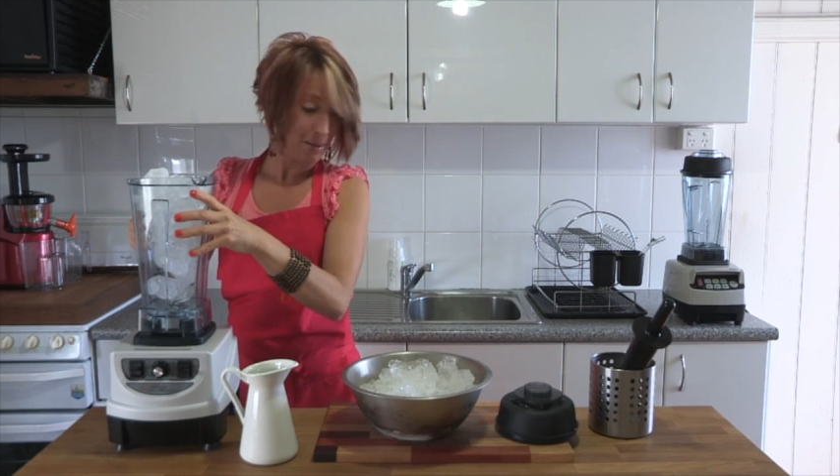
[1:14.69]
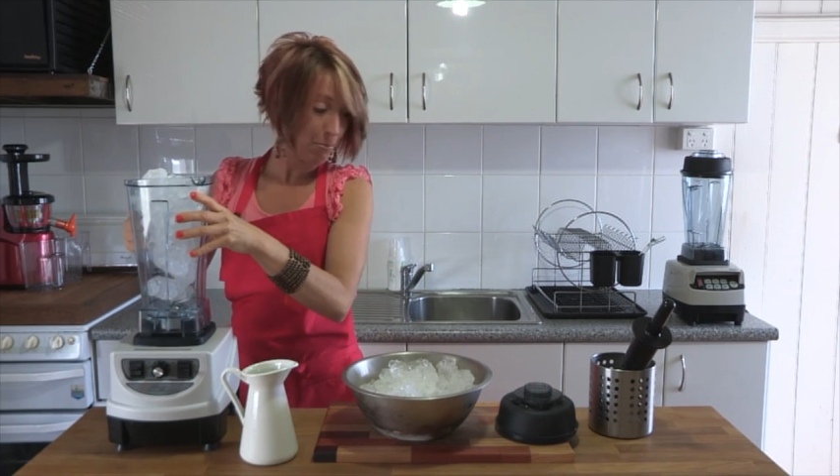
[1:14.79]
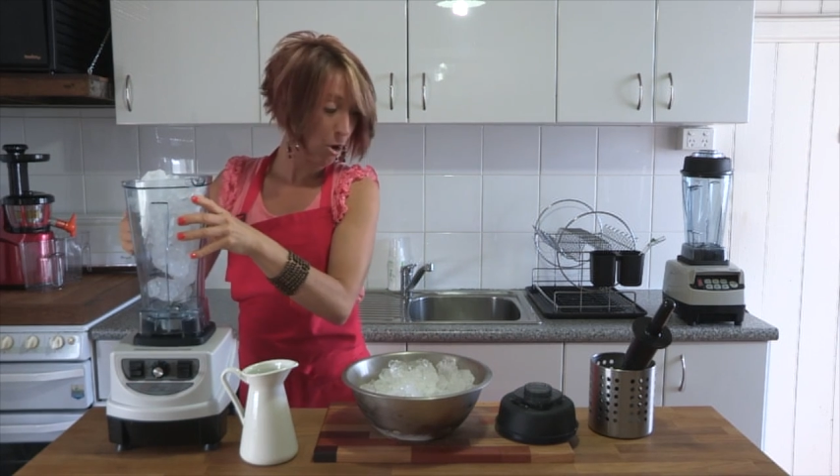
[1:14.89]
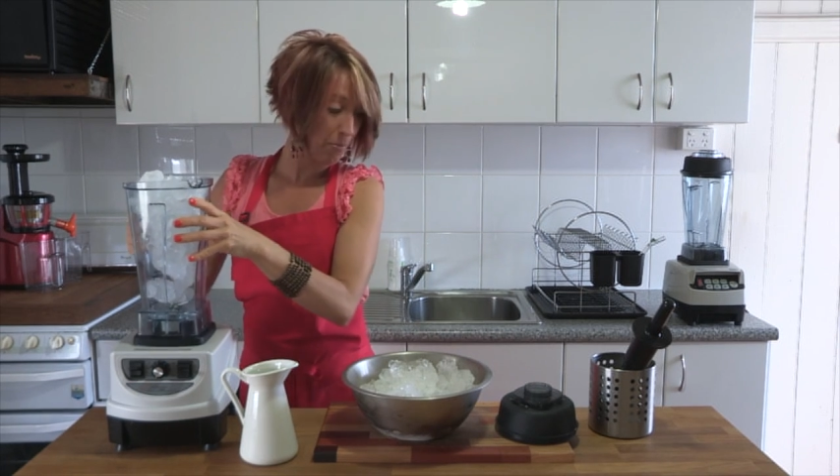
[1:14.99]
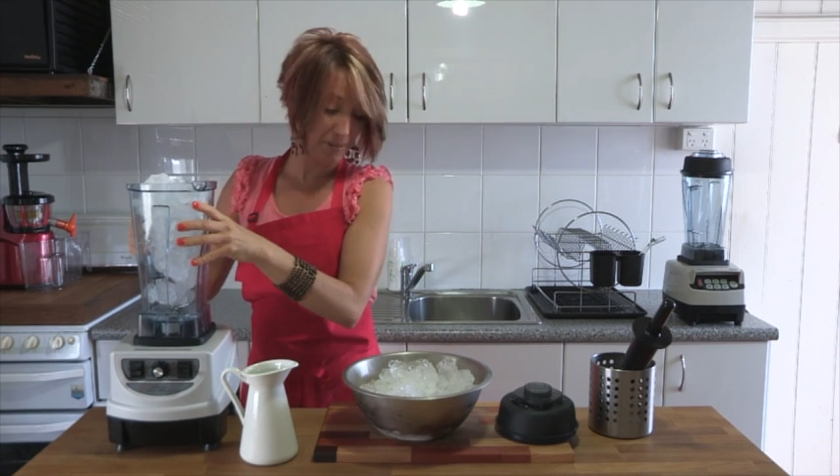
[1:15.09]

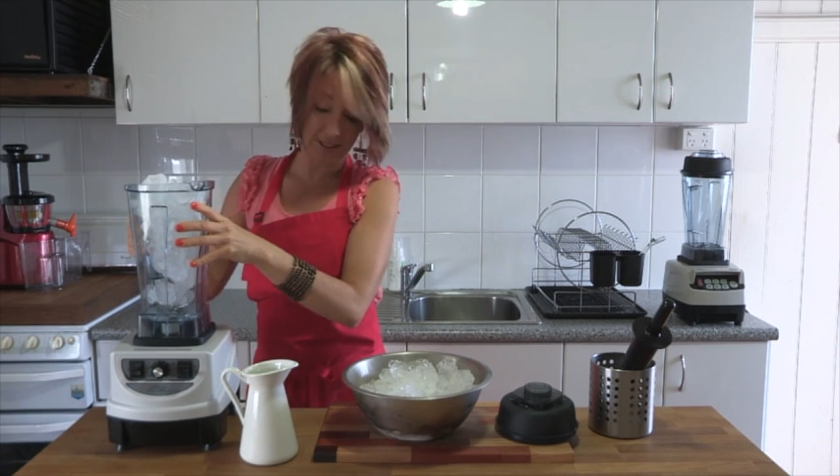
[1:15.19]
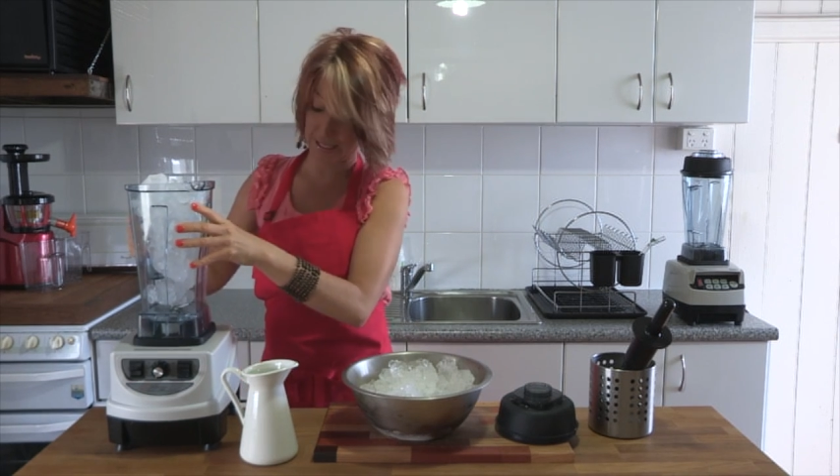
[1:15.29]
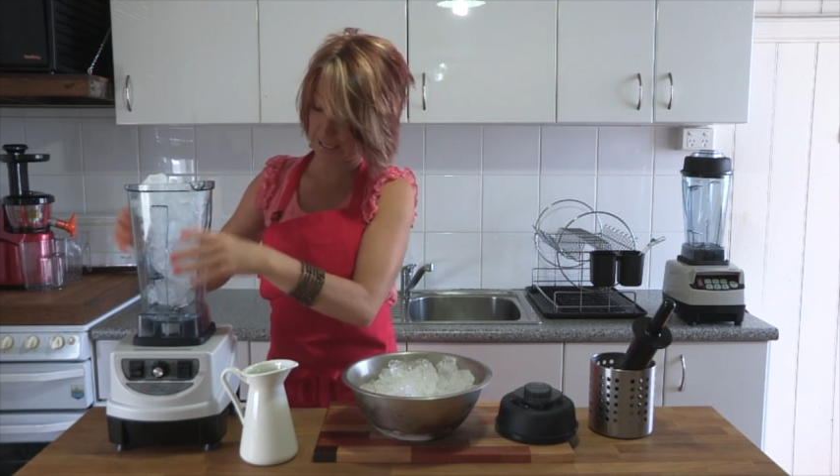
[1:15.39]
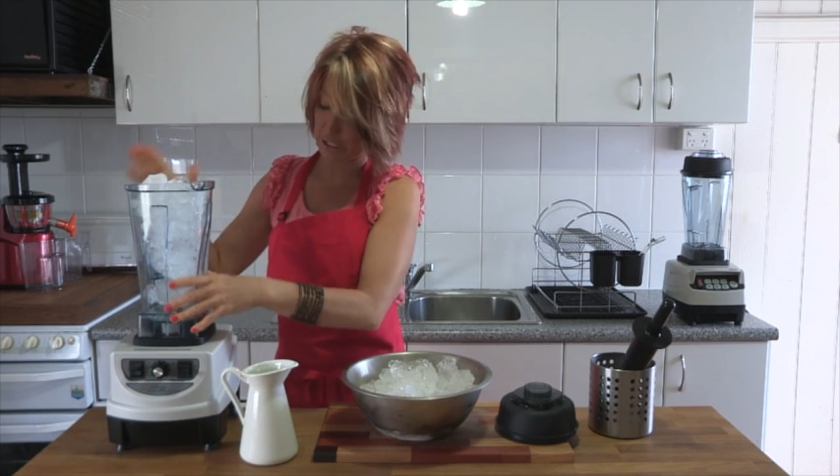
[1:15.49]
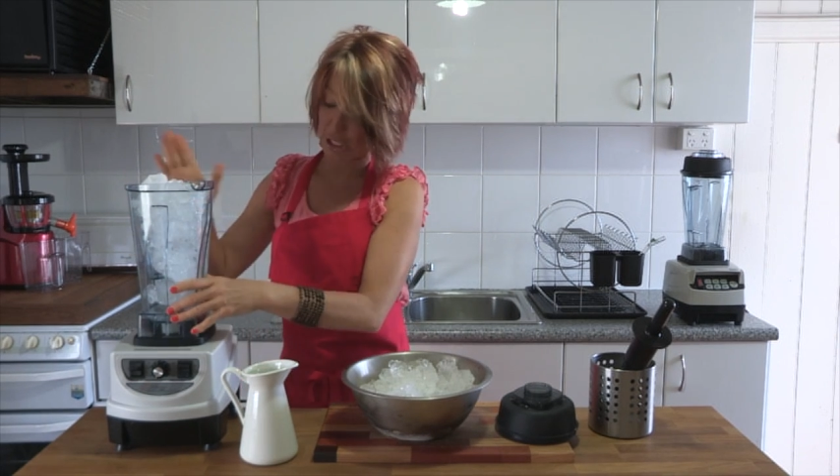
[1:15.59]
Pop
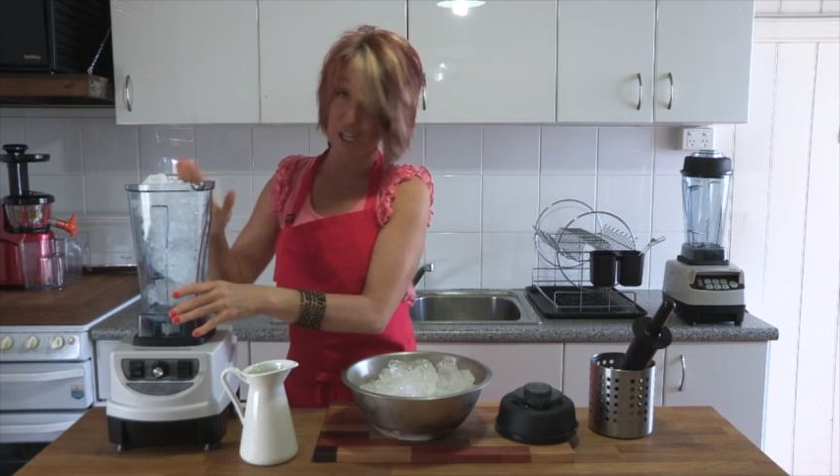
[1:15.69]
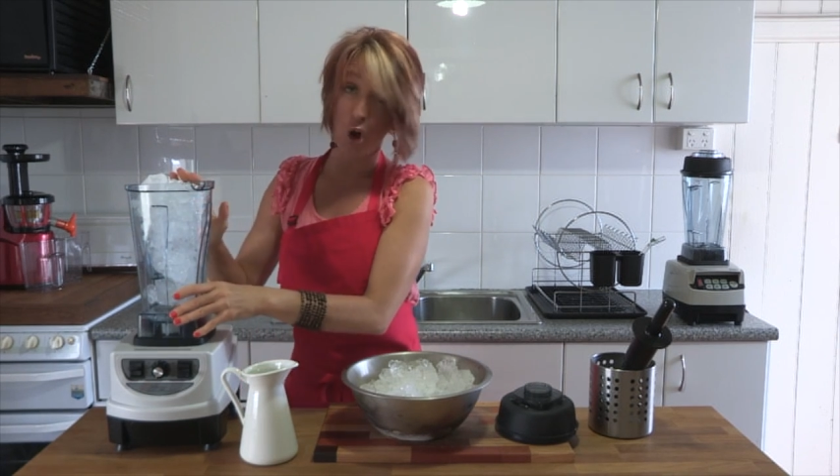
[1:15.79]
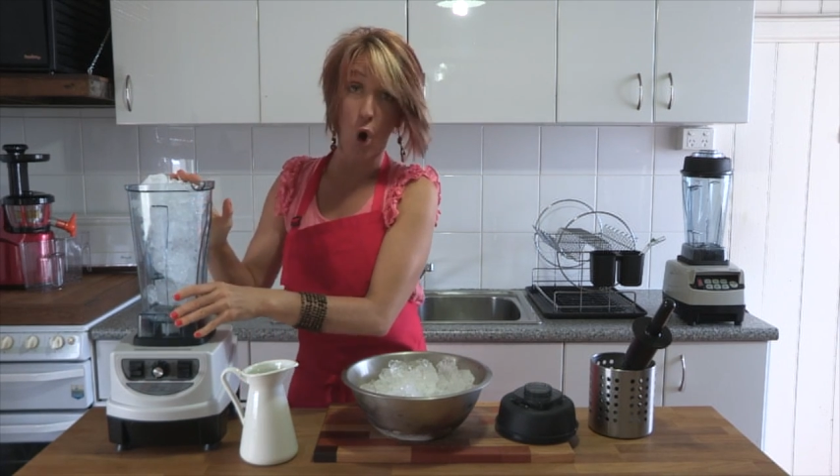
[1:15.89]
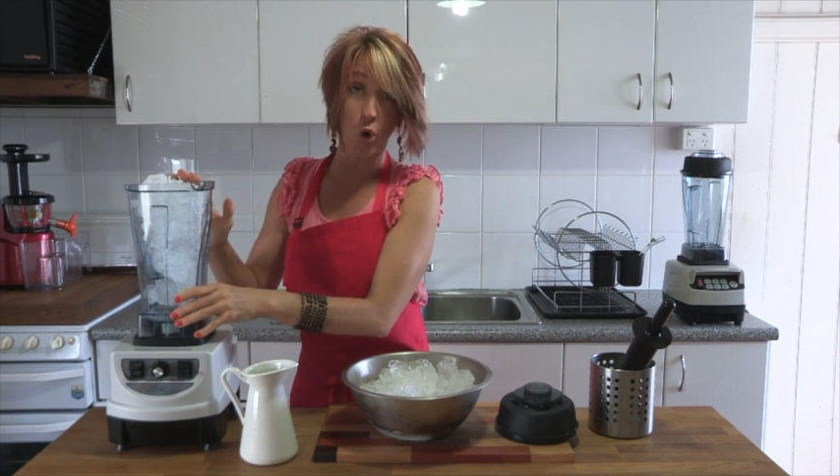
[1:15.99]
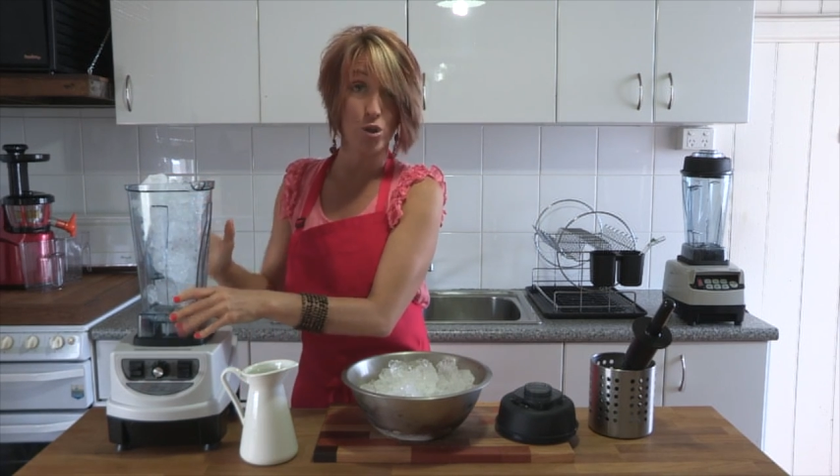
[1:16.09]
the
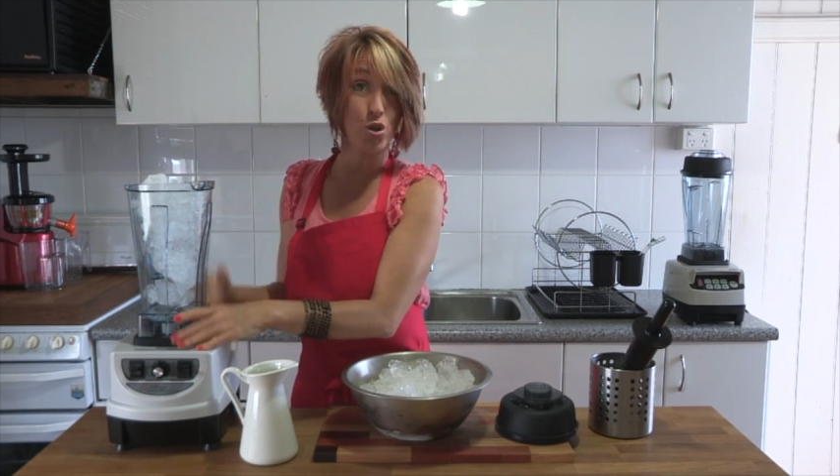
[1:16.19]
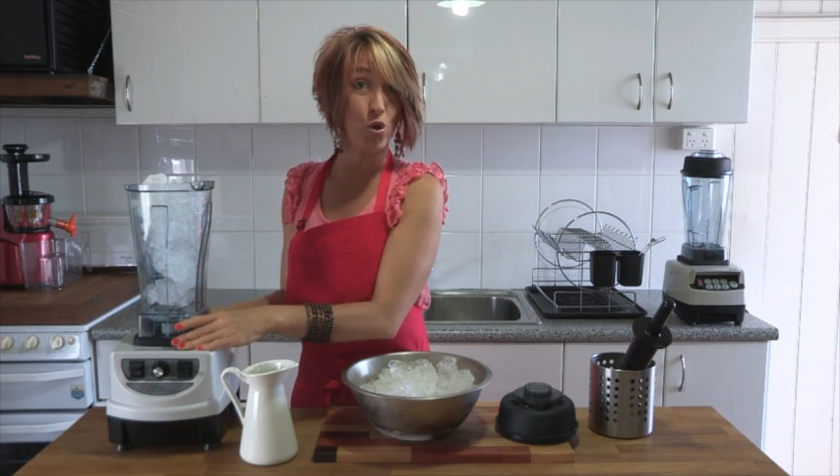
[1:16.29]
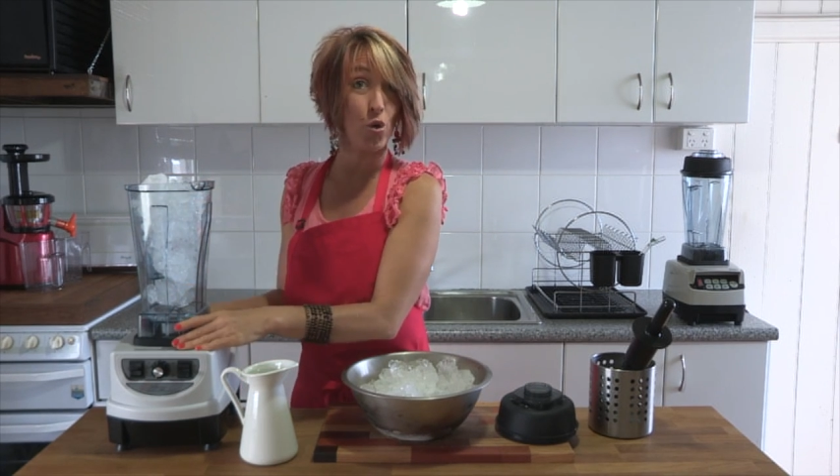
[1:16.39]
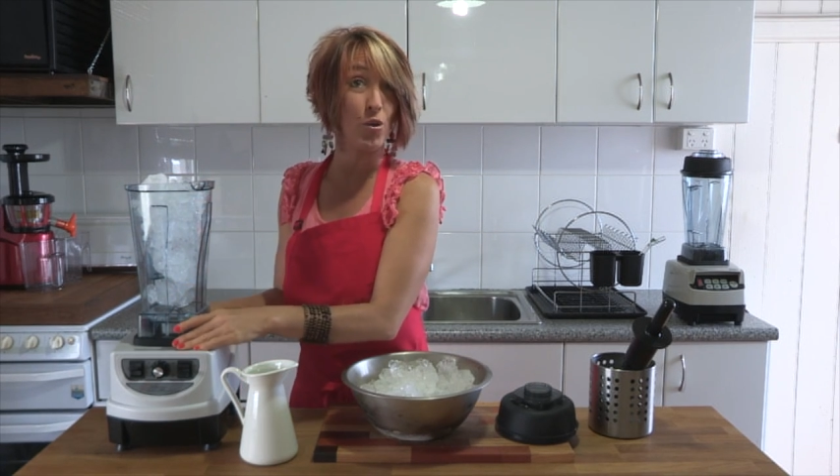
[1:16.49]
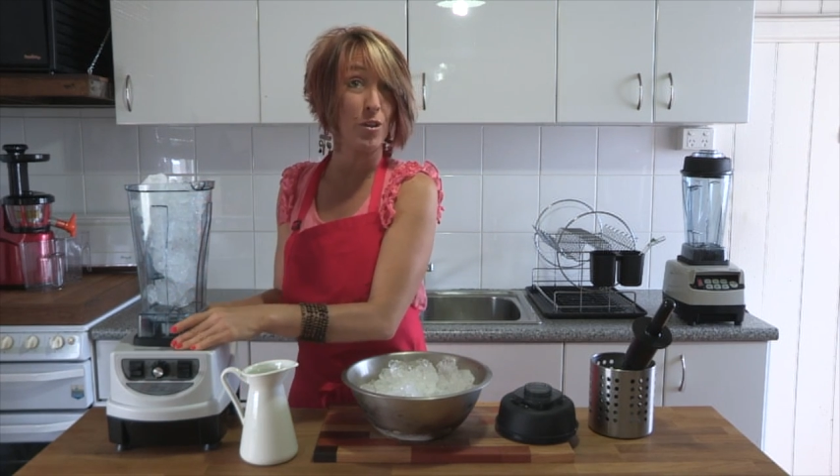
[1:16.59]
jug onto